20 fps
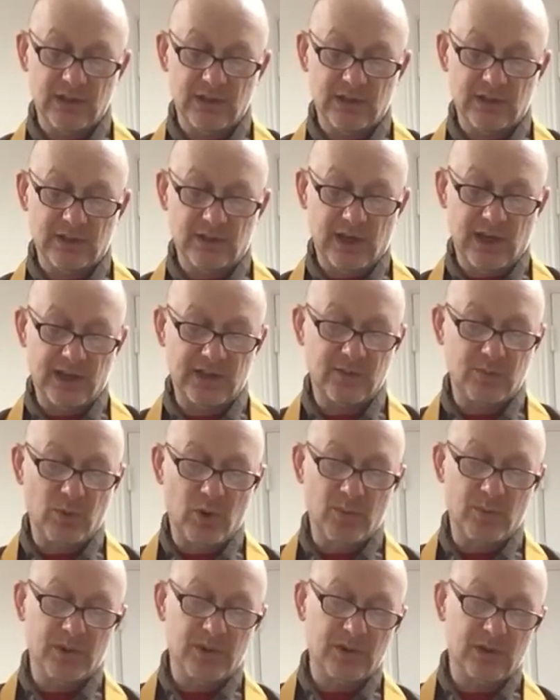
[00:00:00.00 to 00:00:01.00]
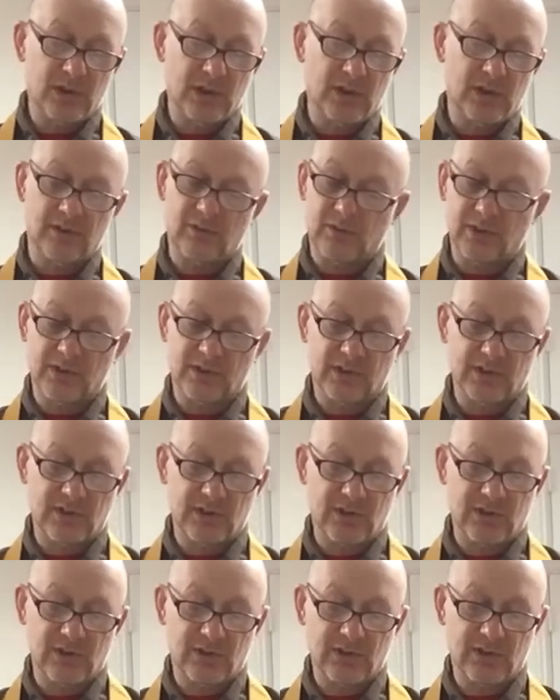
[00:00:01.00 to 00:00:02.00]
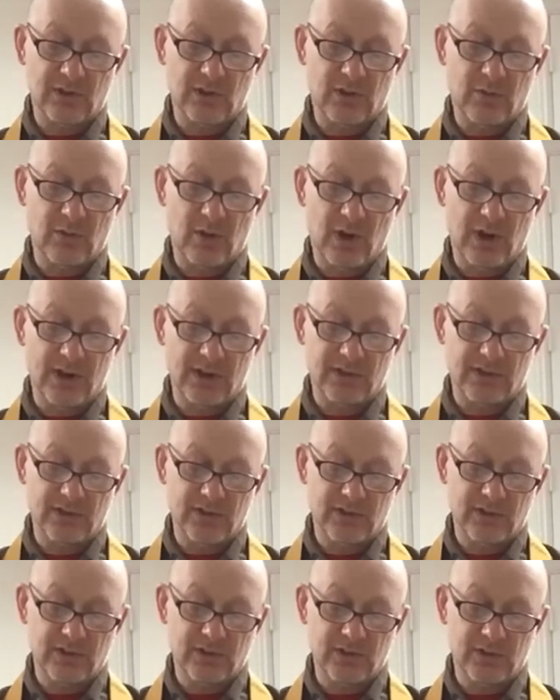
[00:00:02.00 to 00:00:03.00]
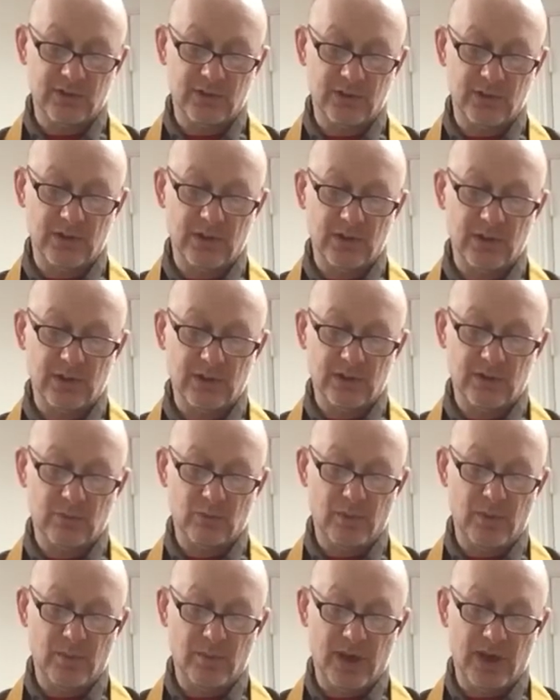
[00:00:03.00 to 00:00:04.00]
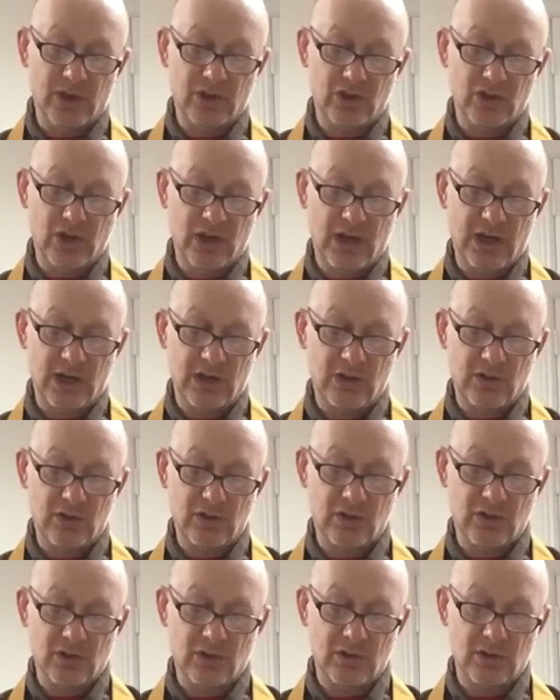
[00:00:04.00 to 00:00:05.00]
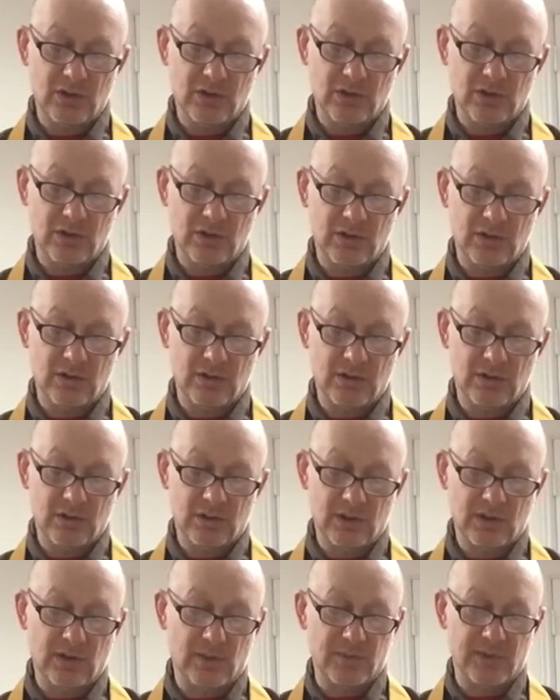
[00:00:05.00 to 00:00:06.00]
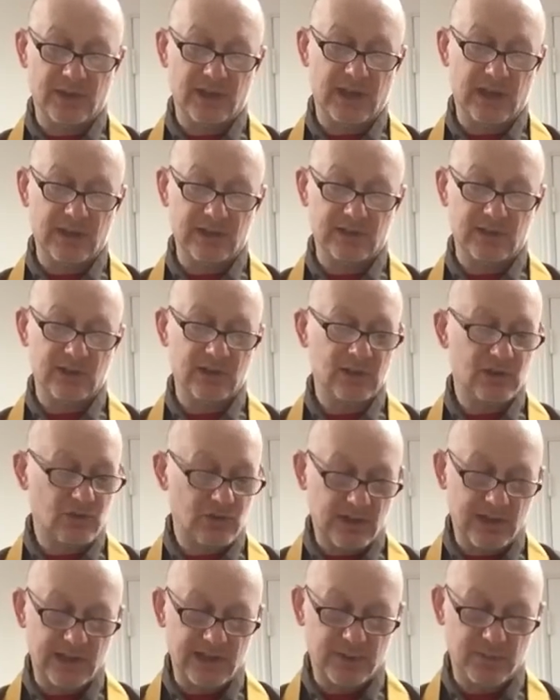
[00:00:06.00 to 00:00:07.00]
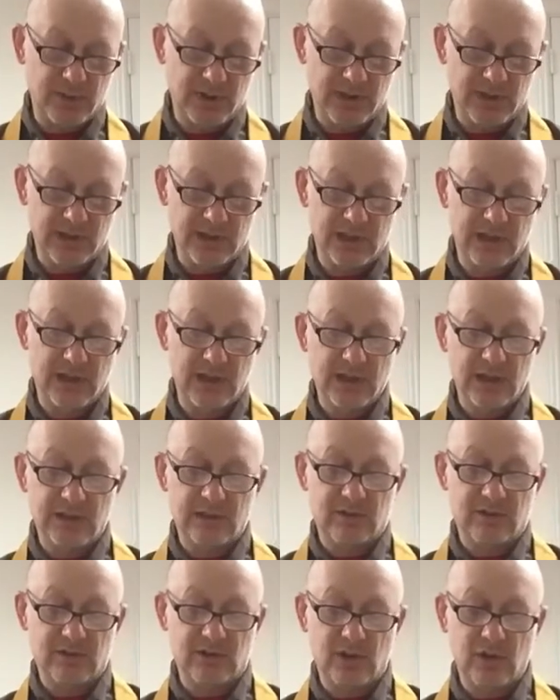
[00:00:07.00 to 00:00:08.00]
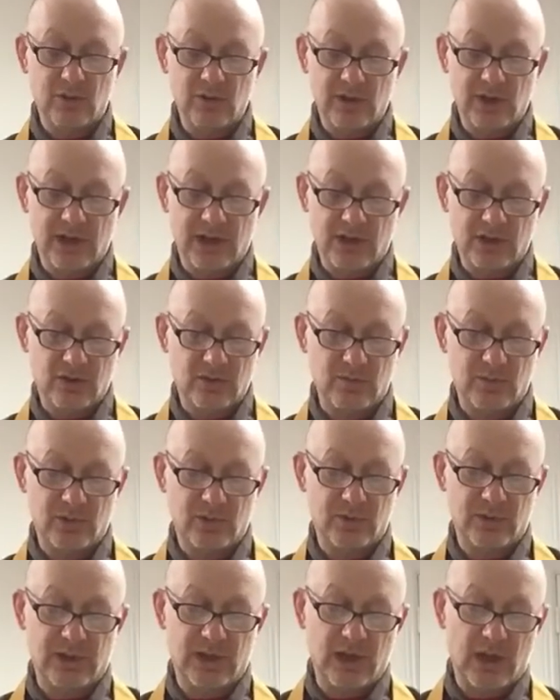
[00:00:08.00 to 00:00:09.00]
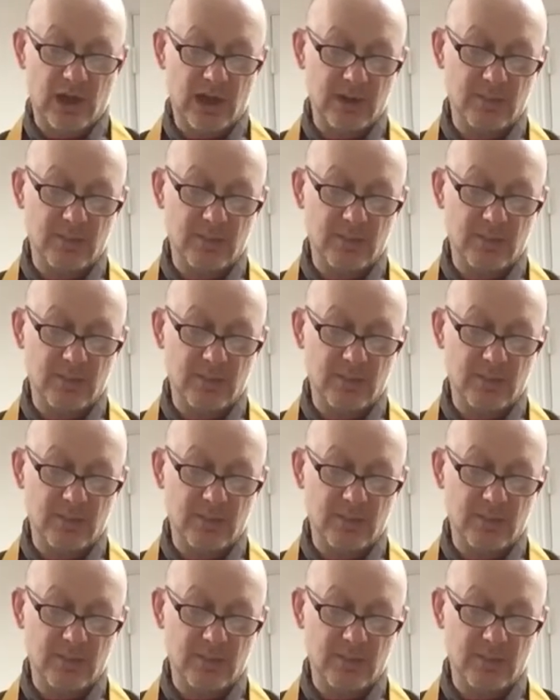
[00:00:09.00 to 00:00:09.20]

In the next moment, another existence arises. We may change to something else. Strictly speaking, there is no connection between I